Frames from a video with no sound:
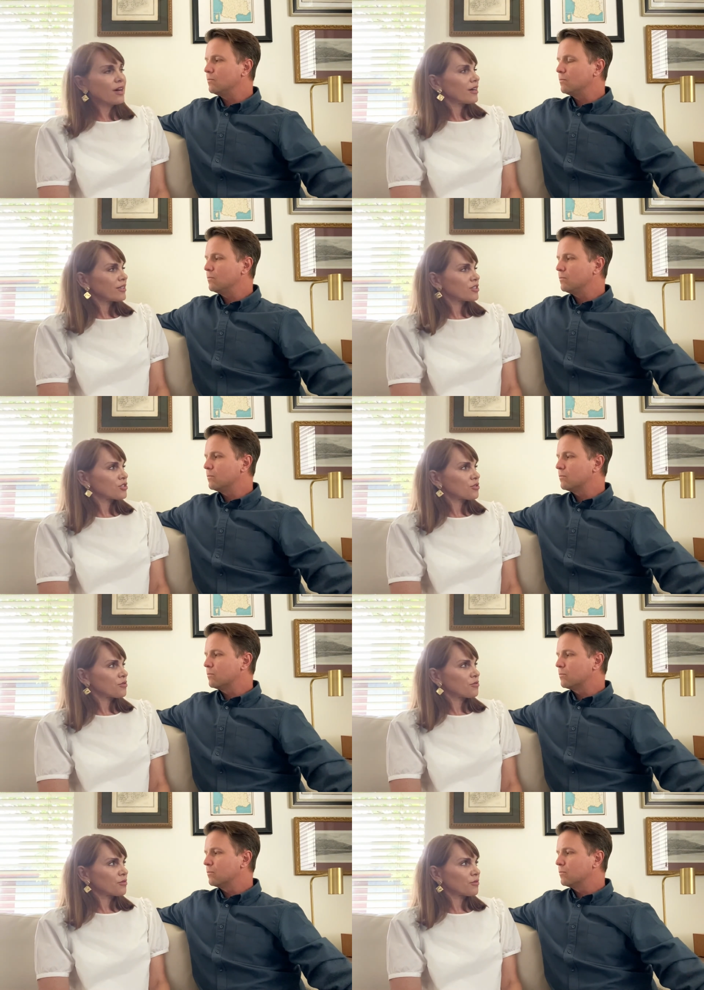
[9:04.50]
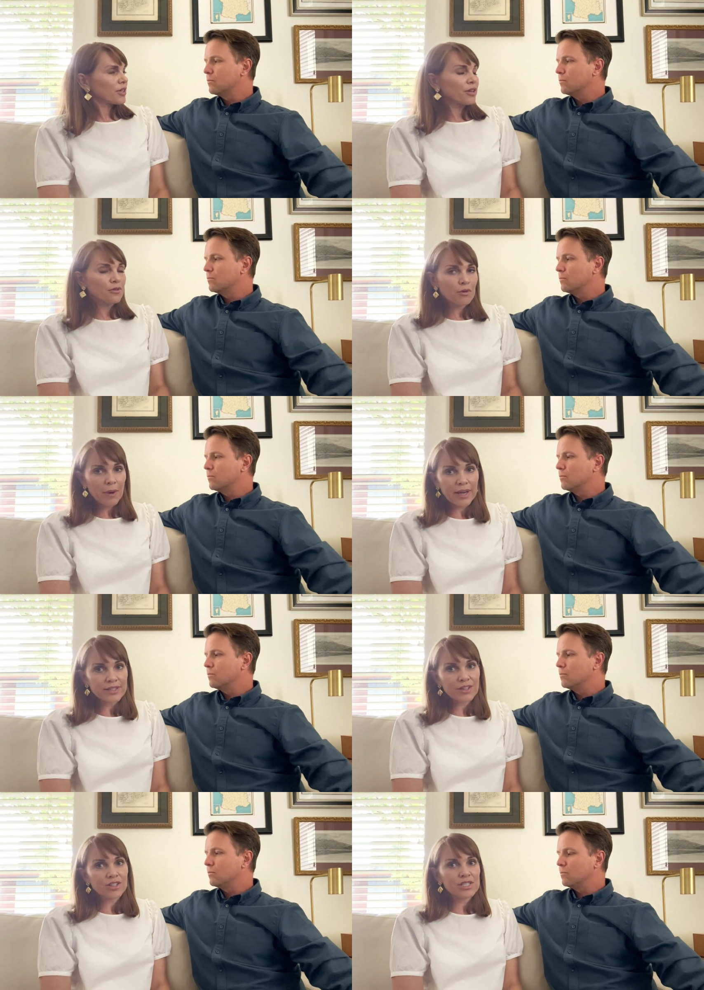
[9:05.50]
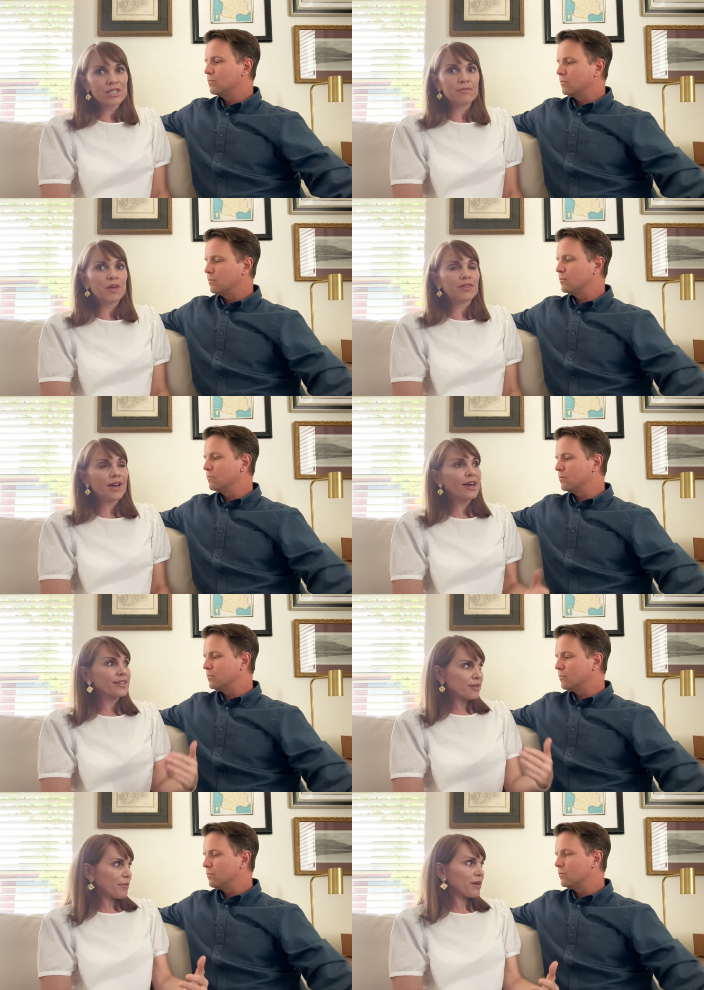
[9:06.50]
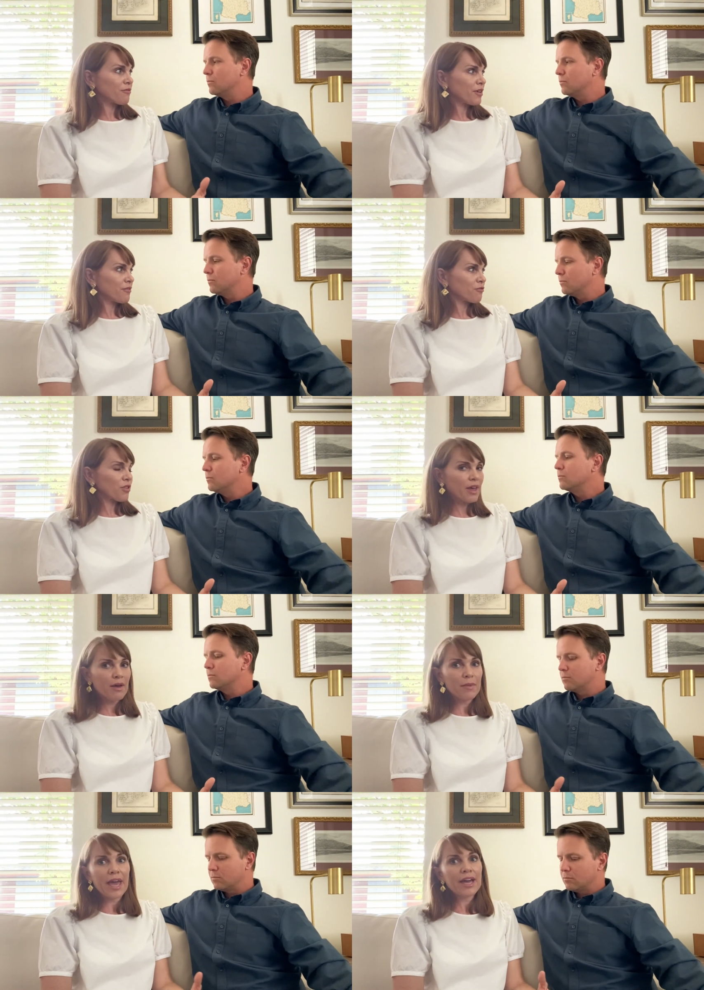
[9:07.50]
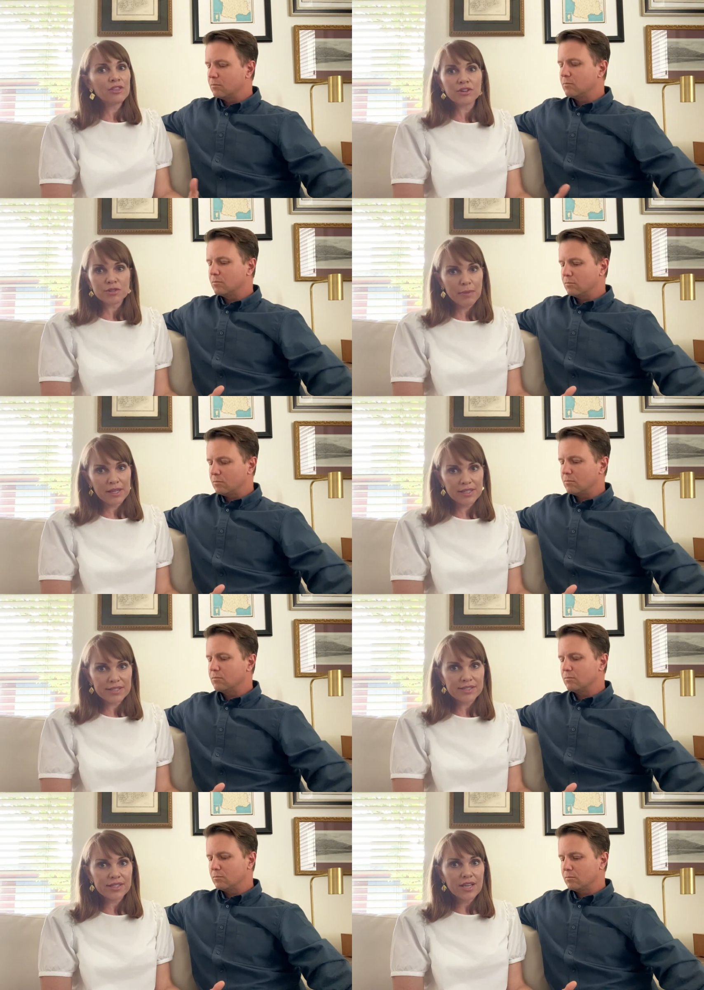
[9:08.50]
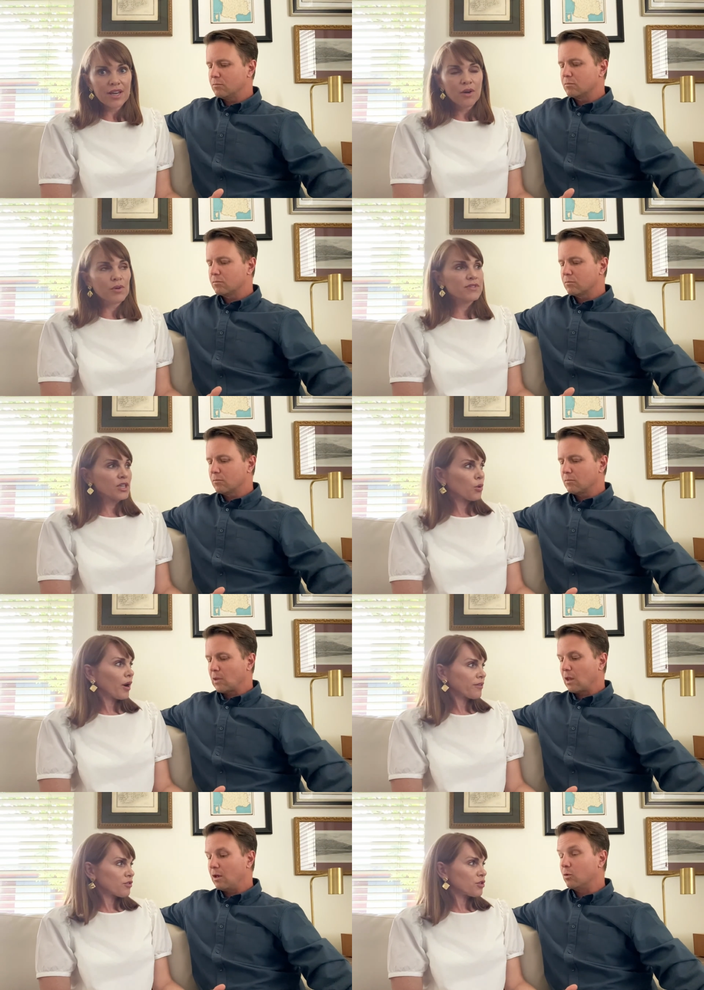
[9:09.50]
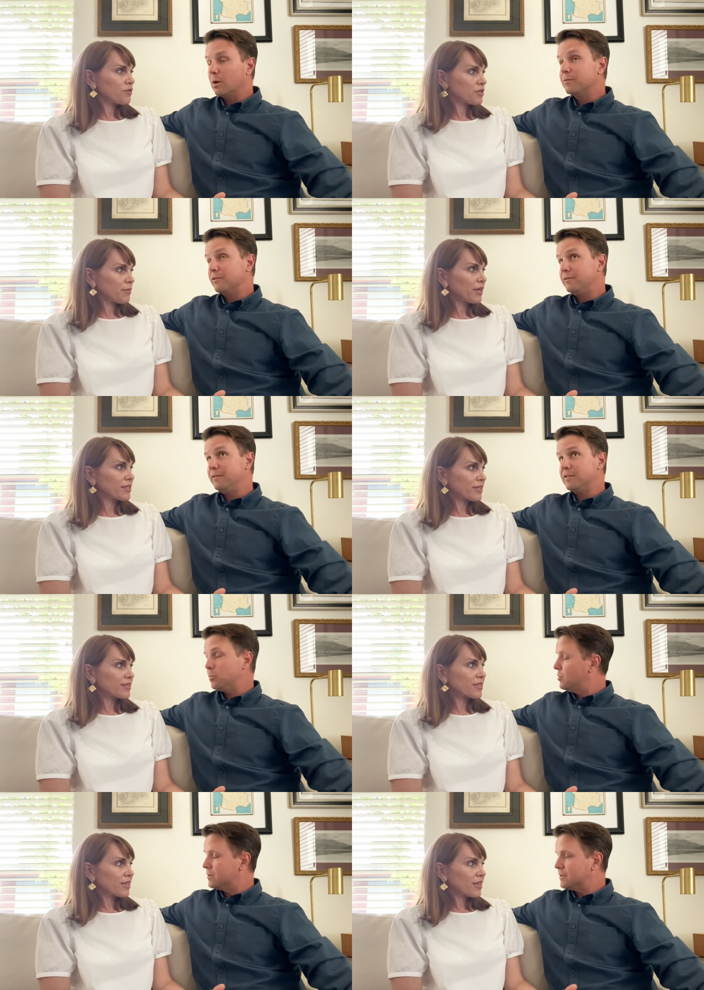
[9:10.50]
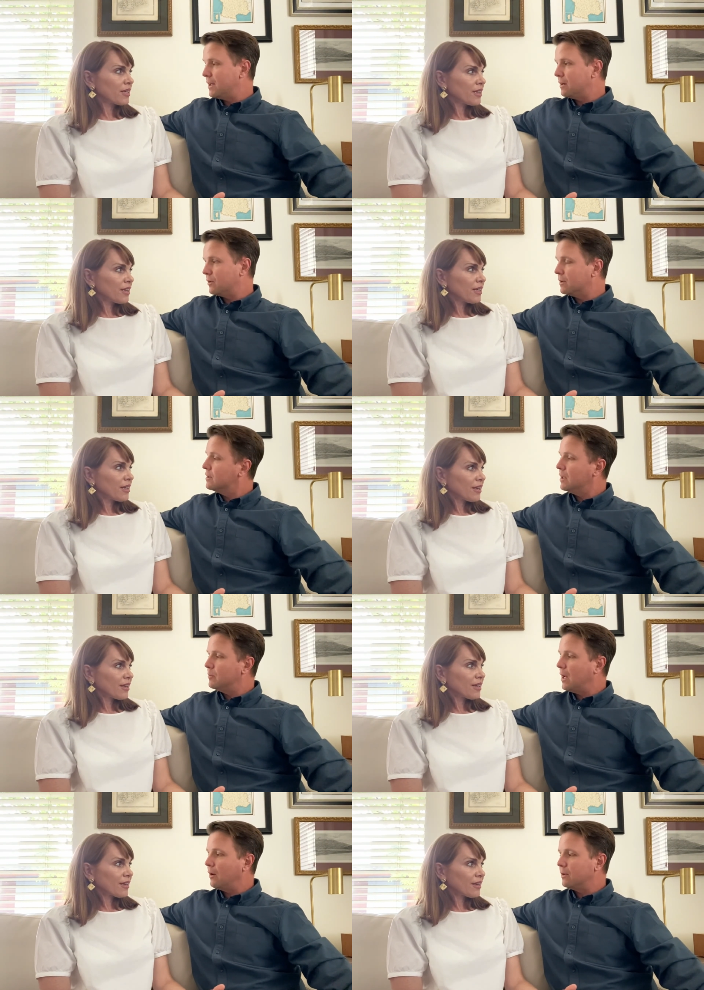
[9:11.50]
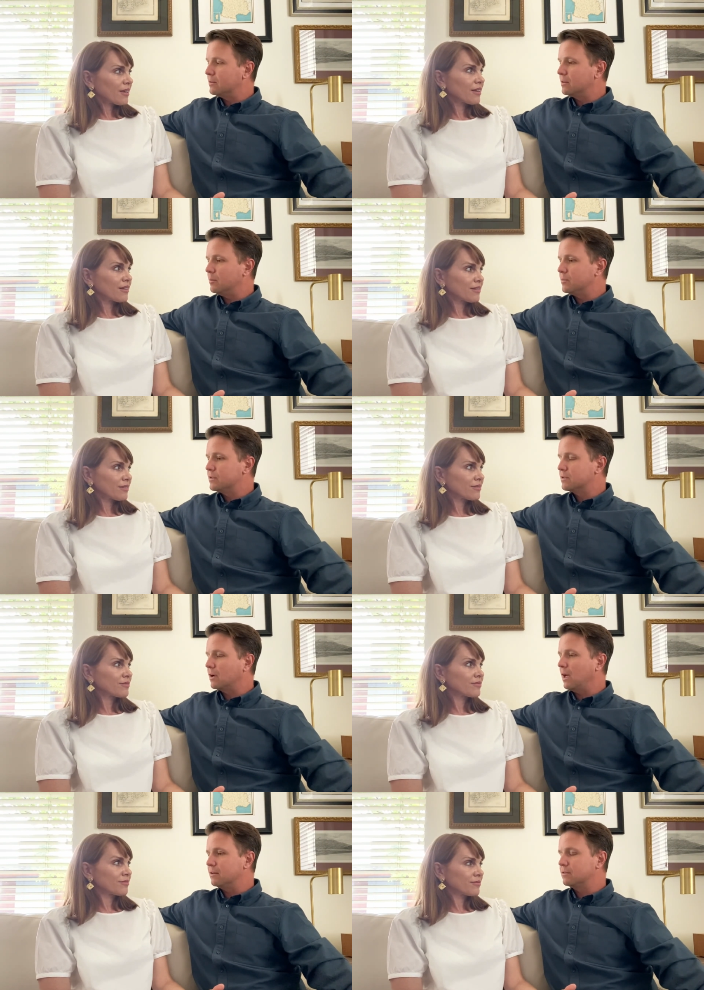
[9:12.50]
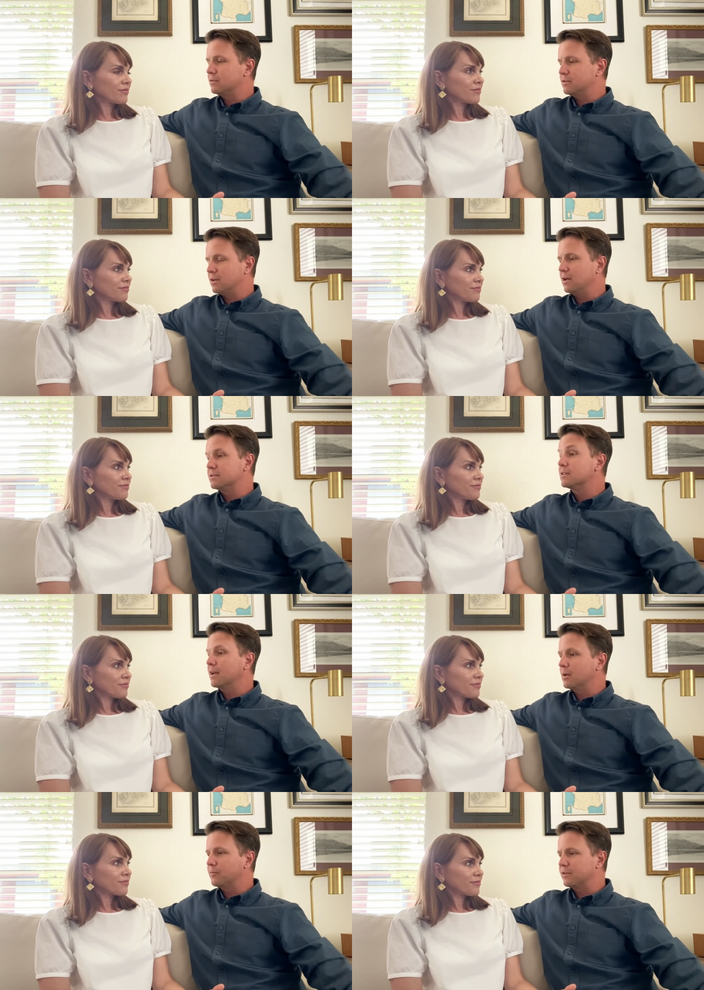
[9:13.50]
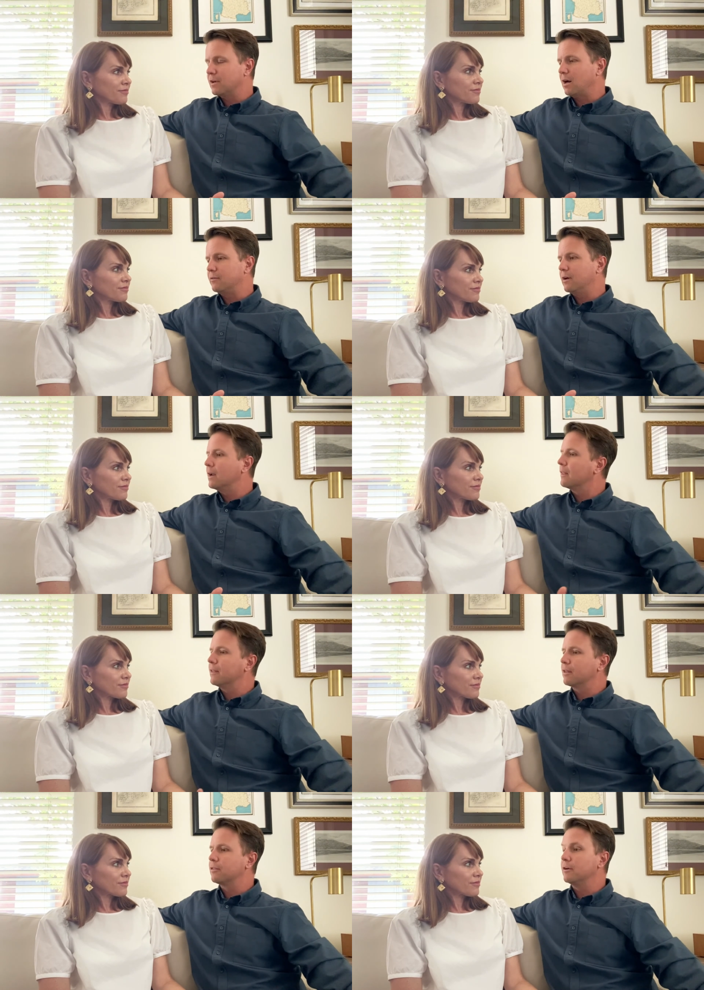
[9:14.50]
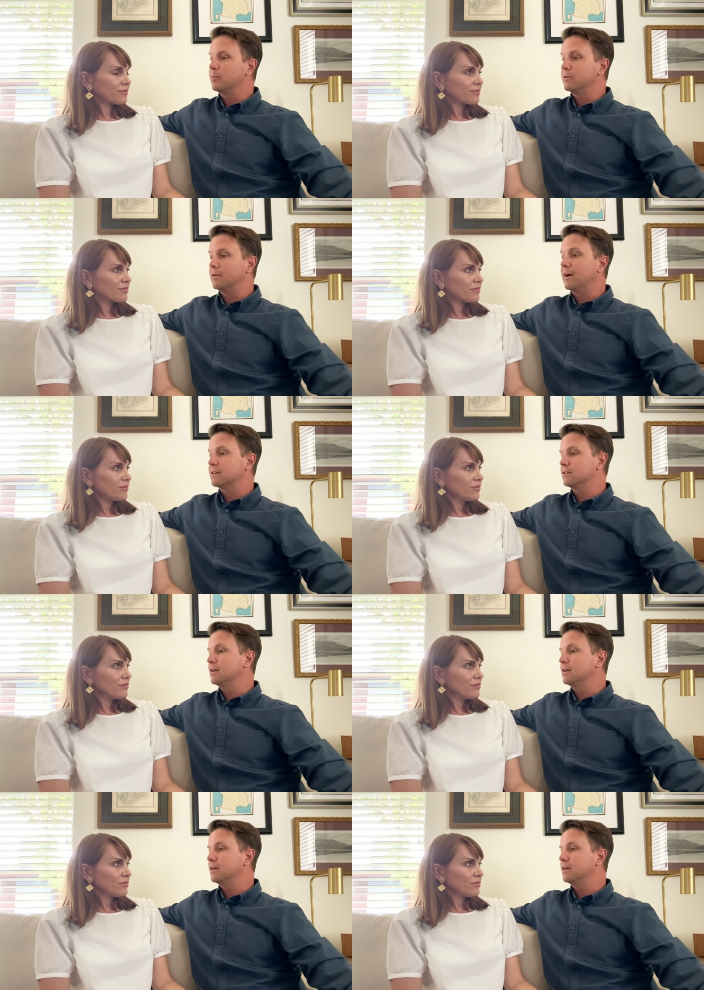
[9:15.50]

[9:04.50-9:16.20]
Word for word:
Speaker 1: uh, to remind our team that that is a benefit for them and their dependents. We've seen quite a
Speaker 2: few. We're up dependents. to fifty percent of our team now has um, has uh, signed up for Tava, and I think thirty percent have actually